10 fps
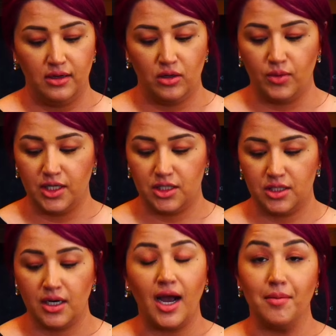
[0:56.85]

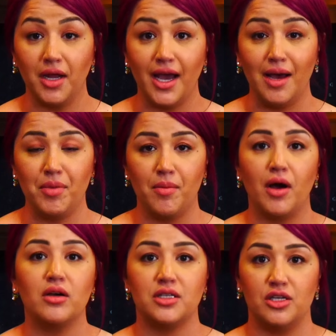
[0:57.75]
which I'm not happy
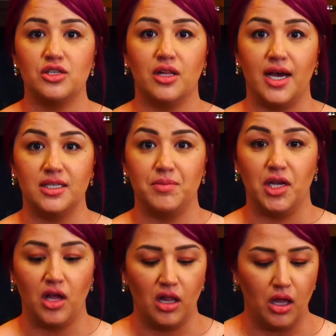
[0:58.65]
about because they used to last me a
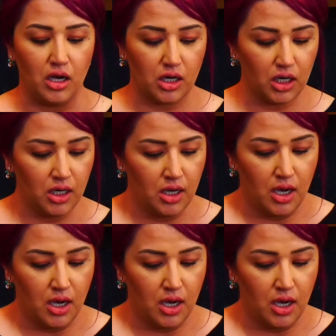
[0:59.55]
lot longer.